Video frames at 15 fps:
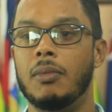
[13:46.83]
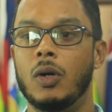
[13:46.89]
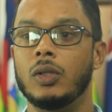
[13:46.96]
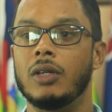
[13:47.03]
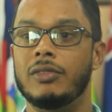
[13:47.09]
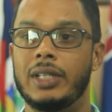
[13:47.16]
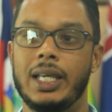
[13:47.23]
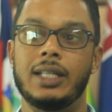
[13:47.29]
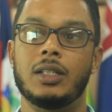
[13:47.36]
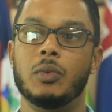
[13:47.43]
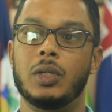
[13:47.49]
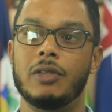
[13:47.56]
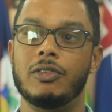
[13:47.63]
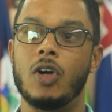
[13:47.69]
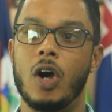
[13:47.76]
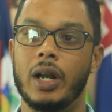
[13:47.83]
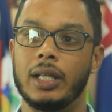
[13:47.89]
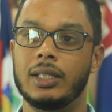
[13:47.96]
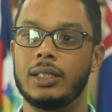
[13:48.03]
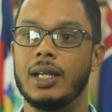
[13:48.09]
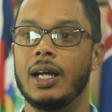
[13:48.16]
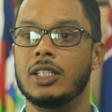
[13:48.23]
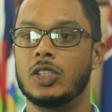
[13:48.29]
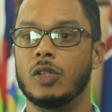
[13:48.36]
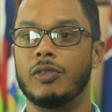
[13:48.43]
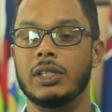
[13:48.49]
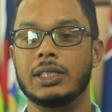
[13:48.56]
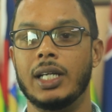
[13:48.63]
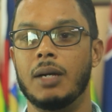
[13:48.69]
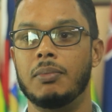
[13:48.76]
amount of data would have gone into that. So
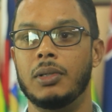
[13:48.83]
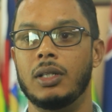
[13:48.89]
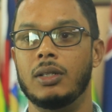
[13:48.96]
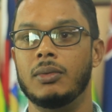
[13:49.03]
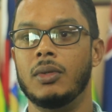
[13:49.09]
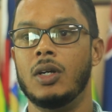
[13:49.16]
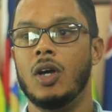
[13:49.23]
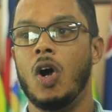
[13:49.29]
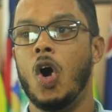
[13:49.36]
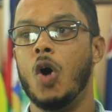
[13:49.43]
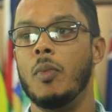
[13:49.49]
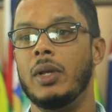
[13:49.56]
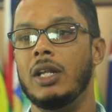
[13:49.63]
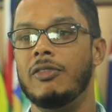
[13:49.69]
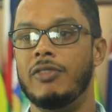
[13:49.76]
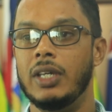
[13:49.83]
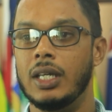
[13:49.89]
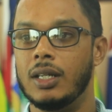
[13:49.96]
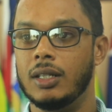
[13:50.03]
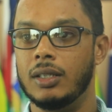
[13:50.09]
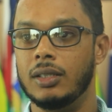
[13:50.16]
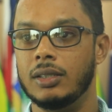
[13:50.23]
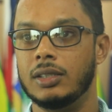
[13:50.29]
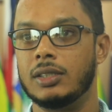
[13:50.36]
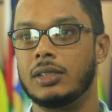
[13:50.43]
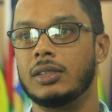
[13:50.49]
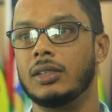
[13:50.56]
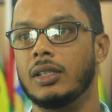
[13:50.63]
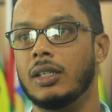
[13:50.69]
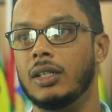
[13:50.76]
for example, how many
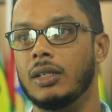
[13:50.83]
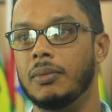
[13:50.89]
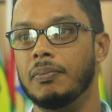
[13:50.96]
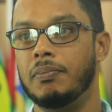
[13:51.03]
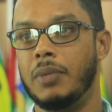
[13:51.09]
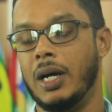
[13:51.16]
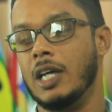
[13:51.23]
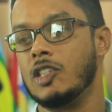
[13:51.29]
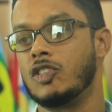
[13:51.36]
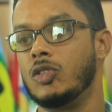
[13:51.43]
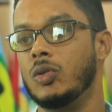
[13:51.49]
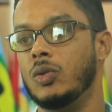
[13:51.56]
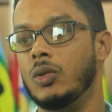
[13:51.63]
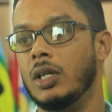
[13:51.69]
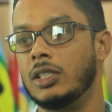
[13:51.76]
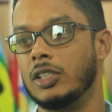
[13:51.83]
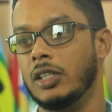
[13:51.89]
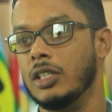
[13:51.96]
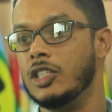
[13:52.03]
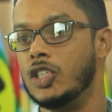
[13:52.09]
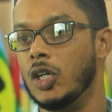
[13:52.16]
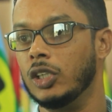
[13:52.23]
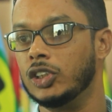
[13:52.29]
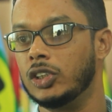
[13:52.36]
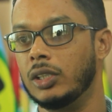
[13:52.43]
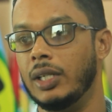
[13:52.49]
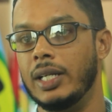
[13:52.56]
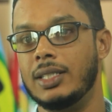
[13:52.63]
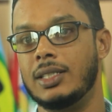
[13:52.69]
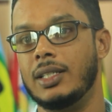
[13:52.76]
vehicles pass through a certain
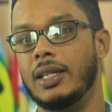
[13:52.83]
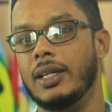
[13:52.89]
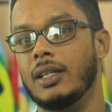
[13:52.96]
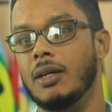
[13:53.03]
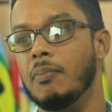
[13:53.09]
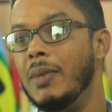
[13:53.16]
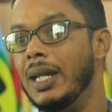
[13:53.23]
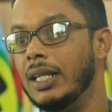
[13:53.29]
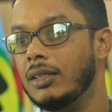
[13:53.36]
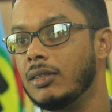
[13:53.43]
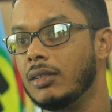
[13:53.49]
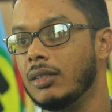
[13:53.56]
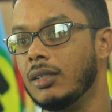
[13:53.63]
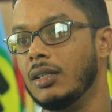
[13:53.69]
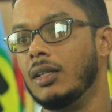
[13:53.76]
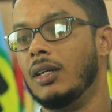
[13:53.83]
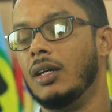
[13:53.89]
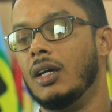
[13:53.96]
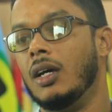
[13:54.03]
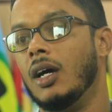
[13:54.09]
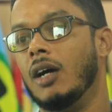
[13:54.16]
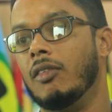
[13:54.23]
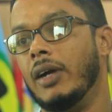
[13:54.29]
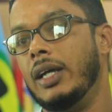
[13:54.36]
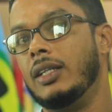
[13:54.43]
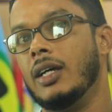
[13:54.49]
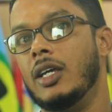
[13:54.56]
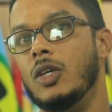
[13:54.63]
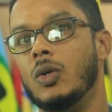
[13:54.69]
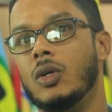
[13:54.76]
junction, let's say in a minute, all
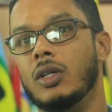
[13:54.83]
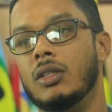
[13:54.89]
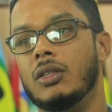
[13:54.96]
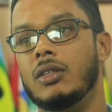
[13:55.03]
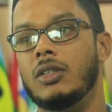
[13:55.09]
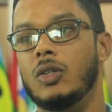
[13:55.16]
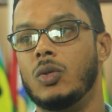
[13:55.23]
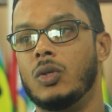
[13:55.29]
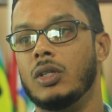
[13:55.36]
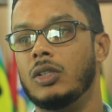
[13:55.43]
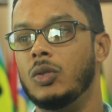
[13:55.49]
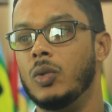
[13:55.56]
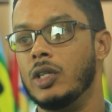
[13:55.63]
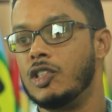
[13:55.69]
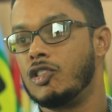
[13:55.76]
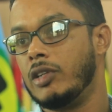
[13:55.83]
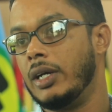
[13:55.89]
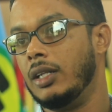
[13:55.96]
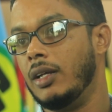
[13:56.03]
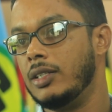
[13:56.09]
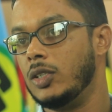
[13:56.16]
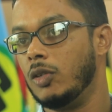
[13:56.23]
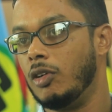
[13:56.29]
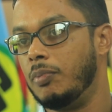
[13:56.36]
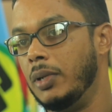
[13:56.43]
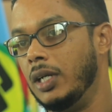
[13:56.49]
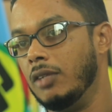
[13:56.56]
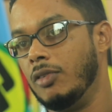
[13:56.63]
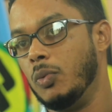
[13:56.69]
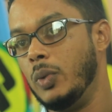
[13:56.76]
right? And you could do a trend, let's say over a
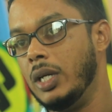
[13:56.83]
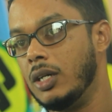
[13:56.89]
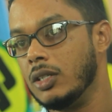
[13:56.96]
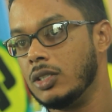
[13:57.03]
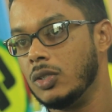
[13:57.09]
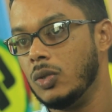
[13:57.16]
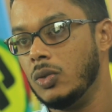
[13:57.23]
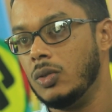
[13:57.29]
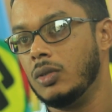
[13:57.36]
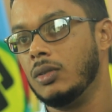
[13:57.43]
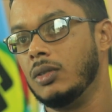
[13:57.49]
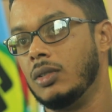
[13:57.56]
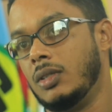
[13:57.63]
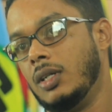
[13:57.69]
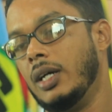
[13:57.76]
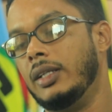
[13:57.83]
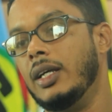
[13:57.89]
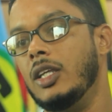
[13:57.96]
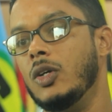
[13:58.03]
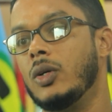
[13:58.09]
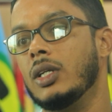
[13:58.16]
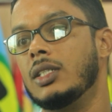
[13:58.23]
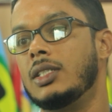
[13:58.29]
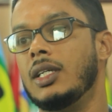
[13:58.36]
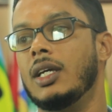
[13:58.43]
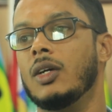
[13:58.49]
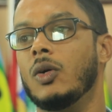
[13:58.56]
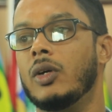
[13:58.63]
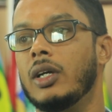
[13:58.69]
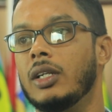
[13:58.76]
period of a week or so, and then you could
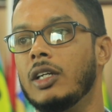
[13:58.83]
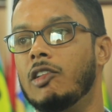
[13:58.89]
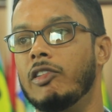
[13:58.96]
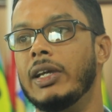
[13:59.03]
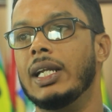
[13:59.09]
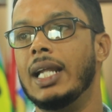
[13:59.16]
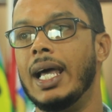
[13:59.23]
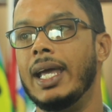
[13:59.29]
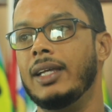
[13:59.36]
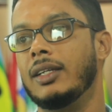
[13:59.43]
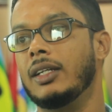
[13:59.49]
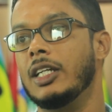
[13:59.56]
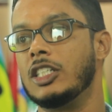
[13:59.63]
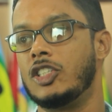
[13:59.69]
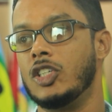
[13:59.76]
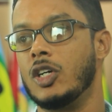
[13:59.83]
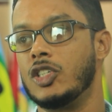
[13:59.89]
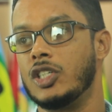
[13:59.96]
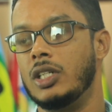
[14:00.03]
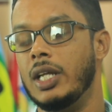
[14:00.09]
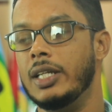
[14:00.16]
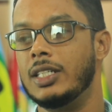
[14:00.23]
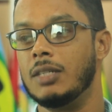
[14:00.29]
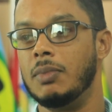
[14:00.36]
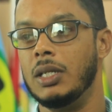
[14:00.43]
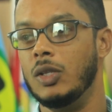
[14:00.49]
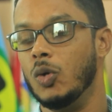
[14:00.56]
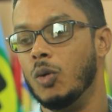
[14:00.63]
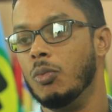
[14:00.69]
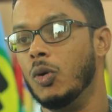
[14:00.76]
say, okay, the green light at this junction needs to be
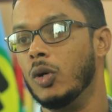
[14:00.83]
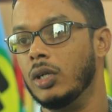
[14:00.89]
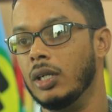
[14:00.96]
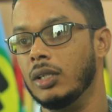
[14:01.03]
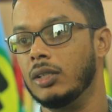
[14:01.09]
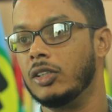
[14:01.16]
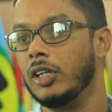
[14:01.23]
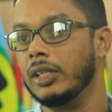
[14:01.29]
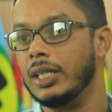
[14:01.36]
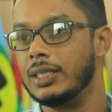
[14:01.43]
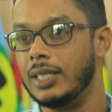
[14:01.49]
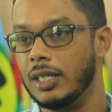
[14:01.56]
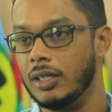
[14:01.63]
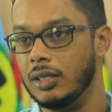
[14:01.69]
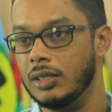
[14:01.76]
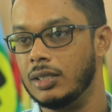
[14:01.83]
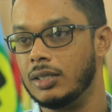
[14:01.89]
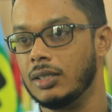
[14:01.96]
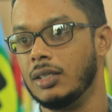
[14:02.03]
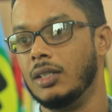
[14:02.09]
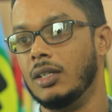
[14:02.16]
no more than 30 seconds,